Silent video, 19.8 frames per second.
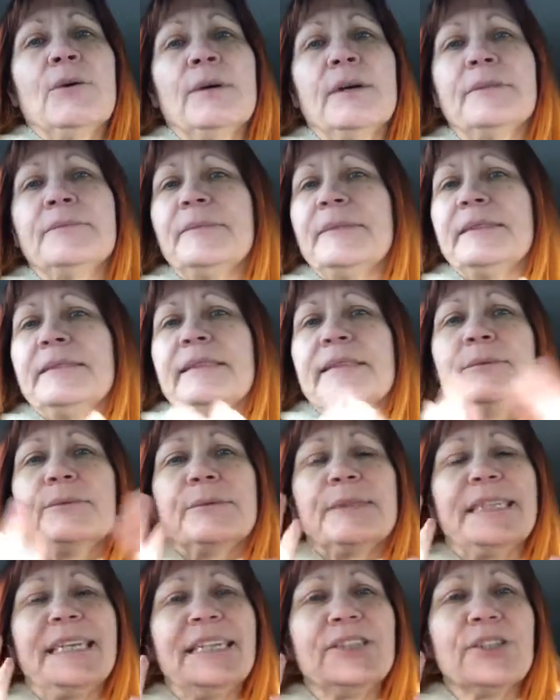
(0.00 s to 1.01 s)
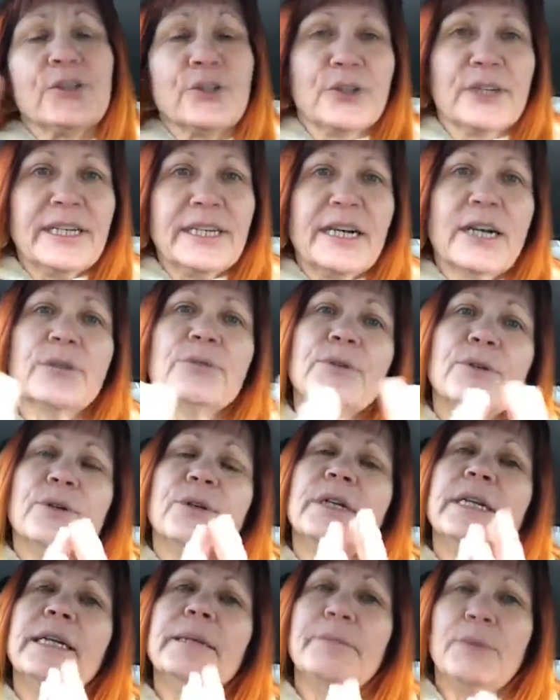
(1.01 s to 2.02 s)
Well, we need to look at our
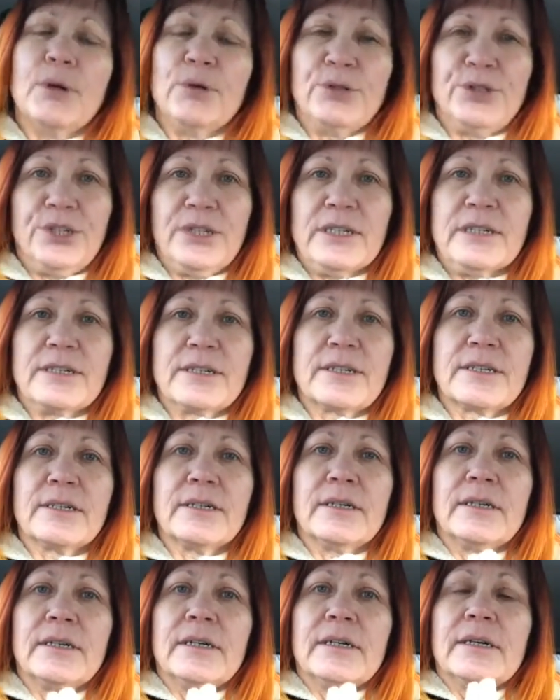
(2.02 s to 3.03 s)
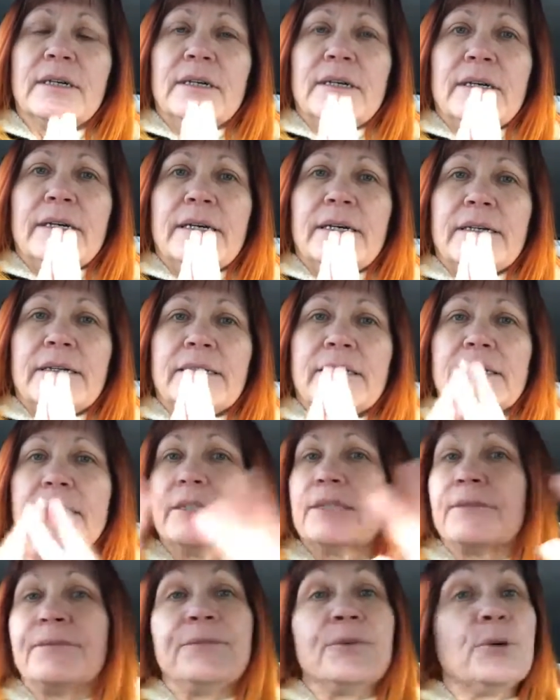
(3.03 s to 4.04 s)
emotions
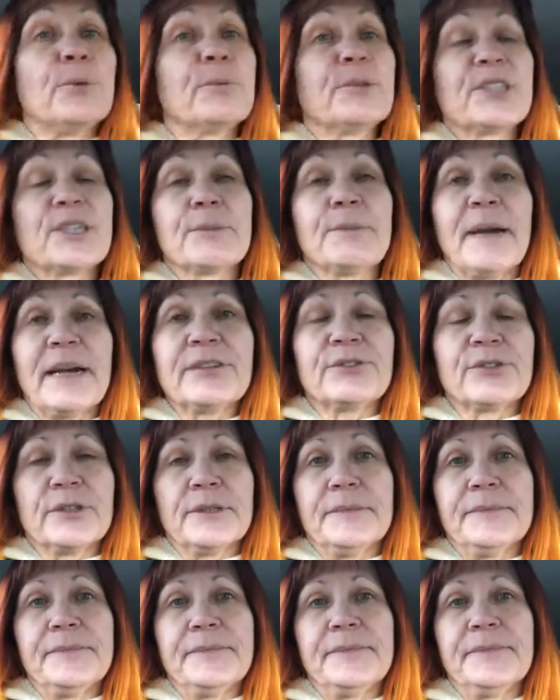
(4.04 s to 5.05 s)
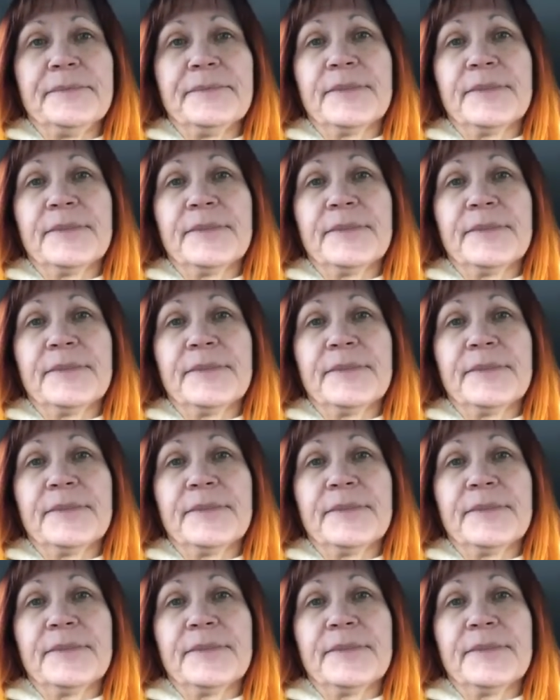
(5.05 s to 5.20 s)
as the full spectrum